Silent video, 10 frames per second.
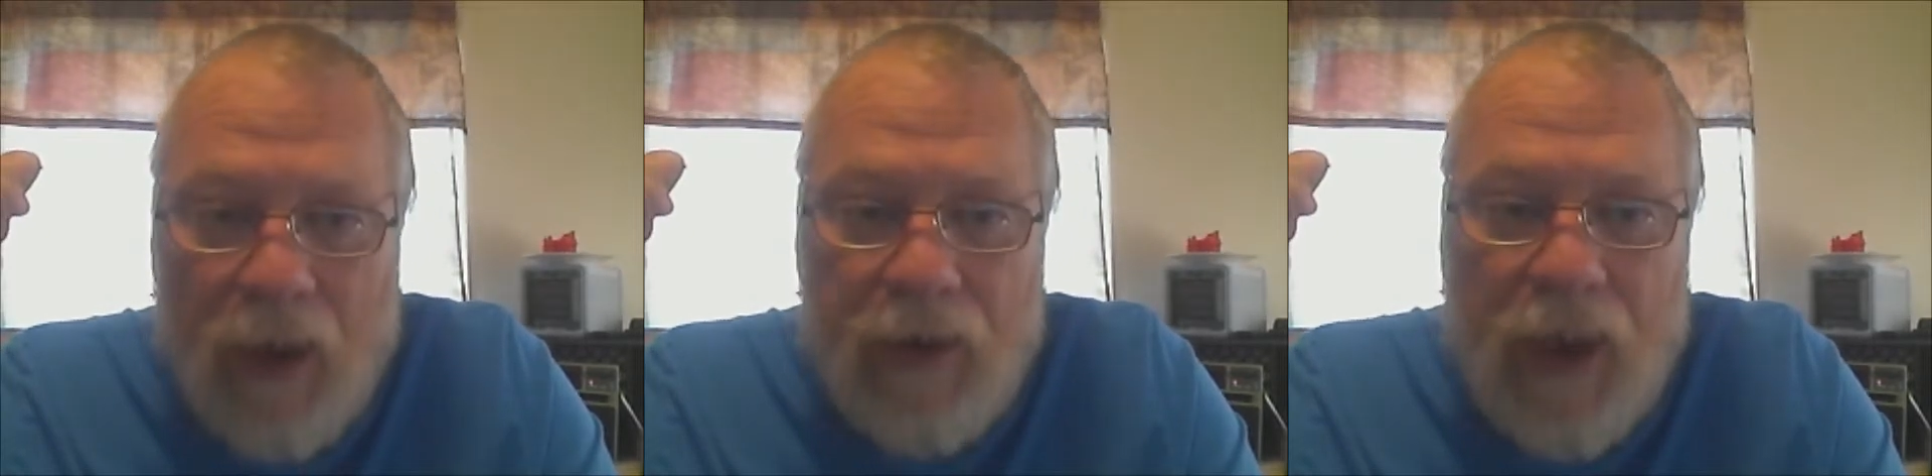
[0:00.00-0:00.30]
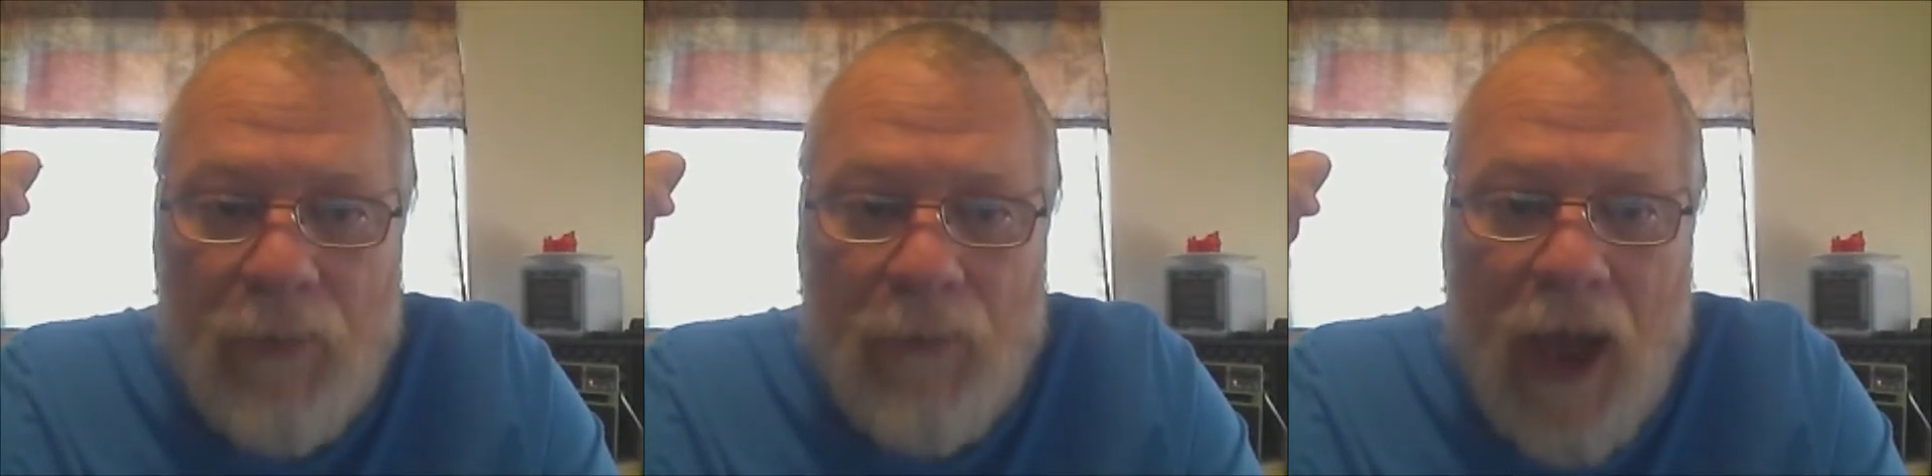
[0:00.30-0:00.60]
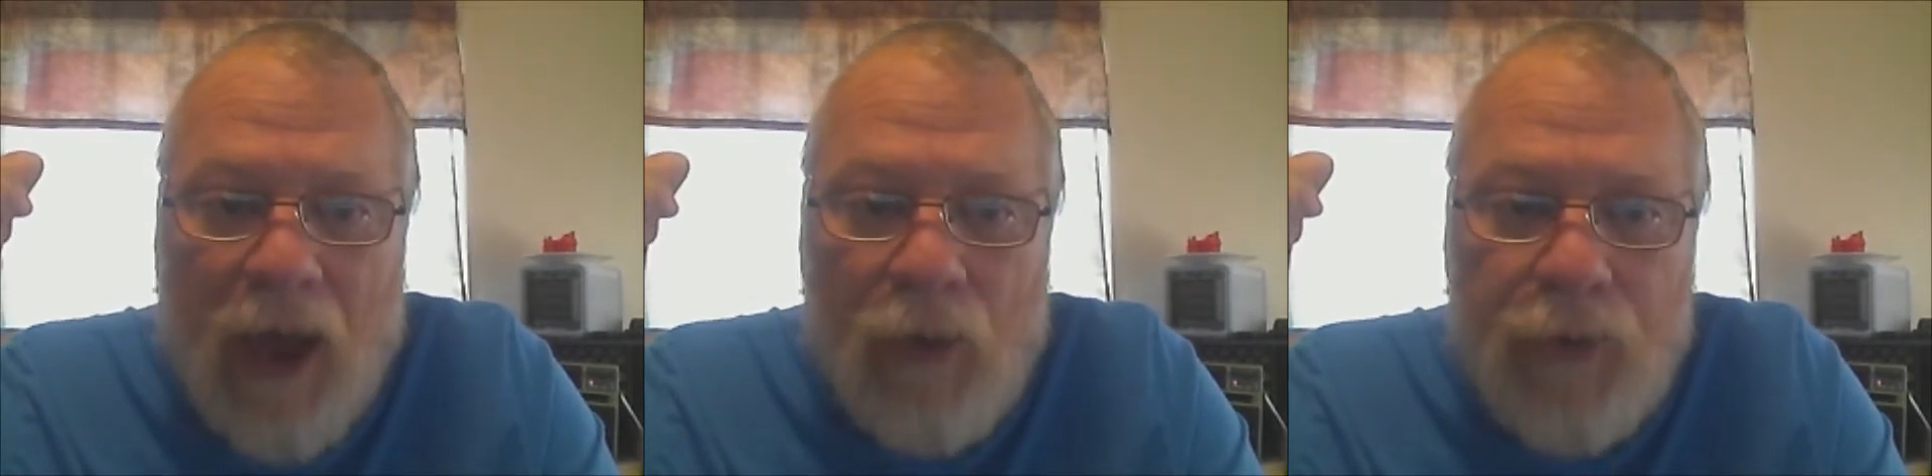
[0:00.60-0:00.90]
Come
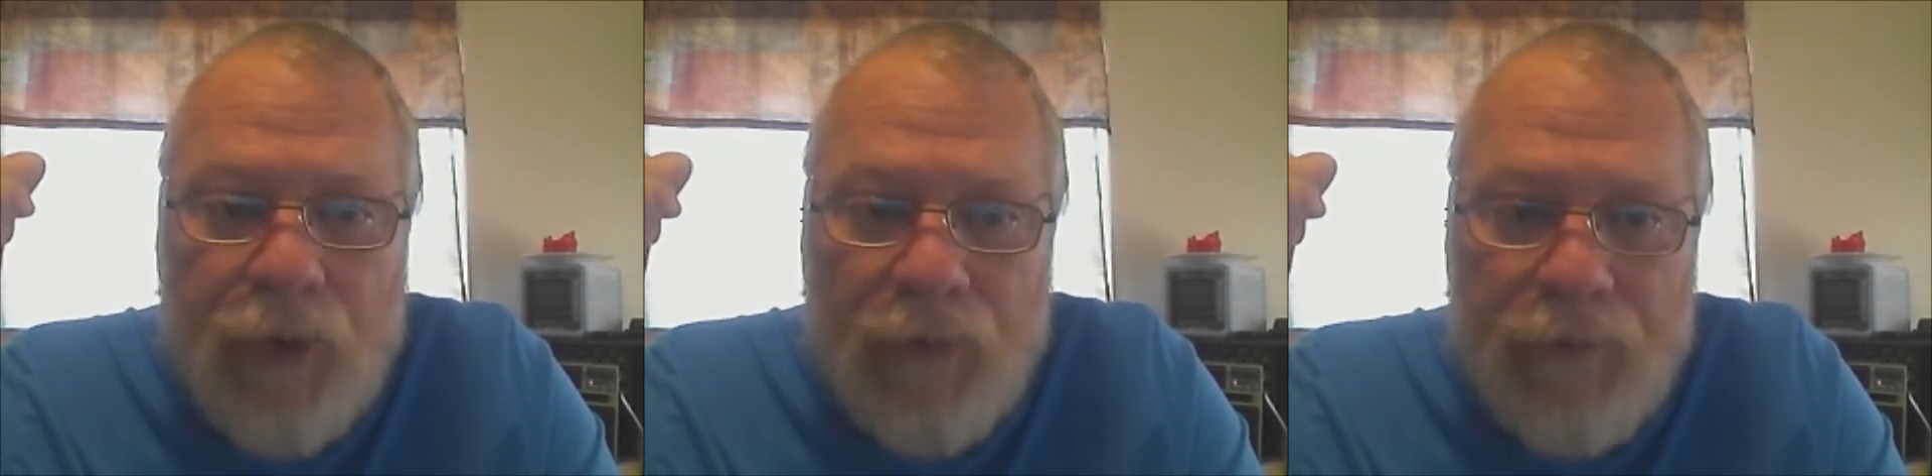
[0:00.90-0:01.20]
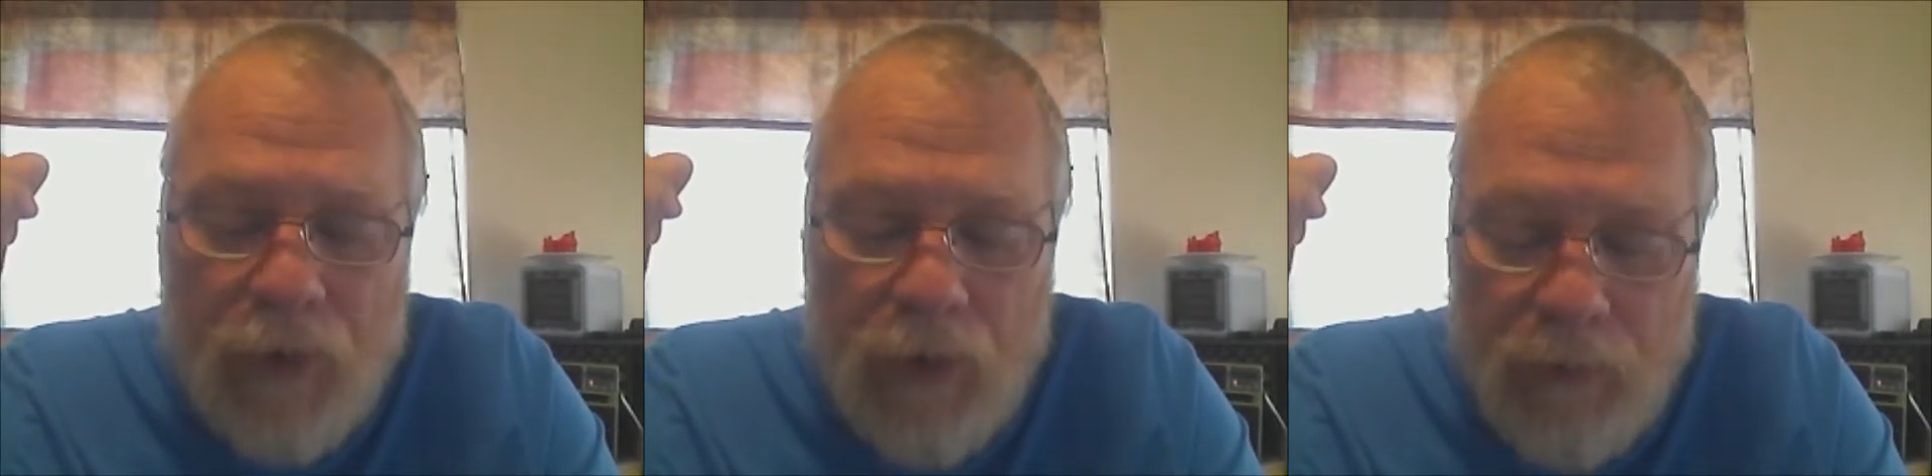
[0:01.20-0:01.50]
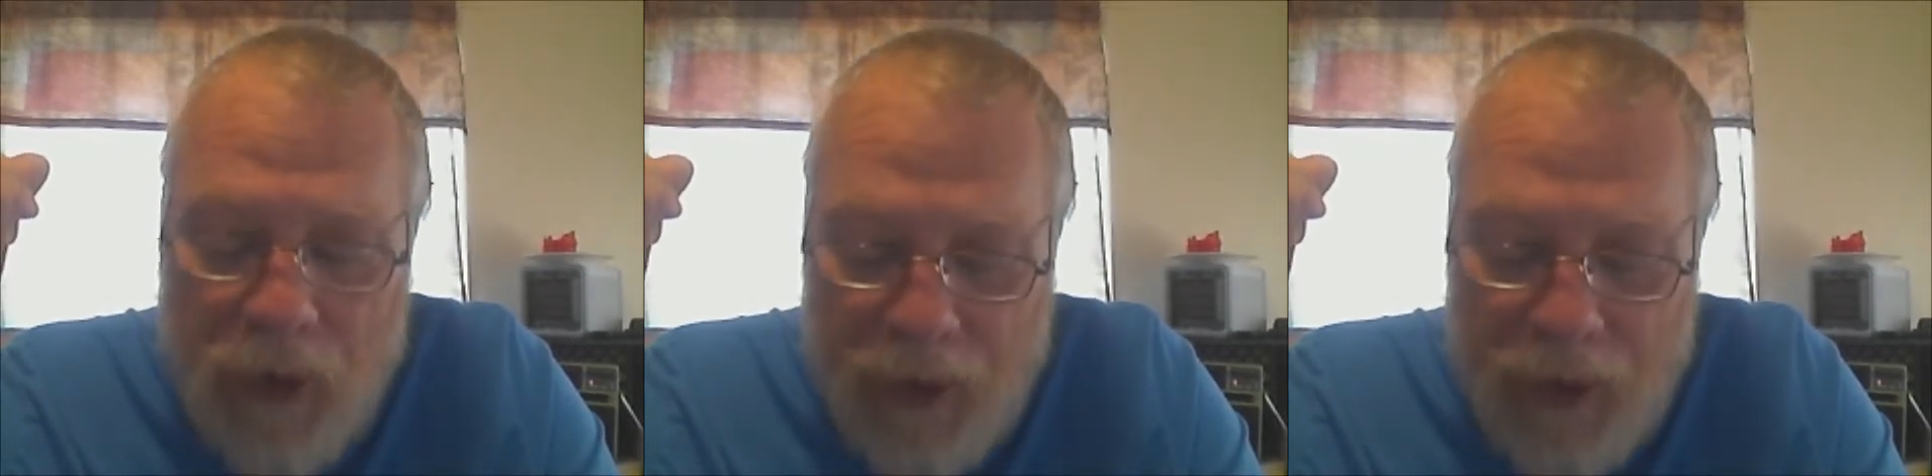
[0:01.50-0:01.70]
out of her, my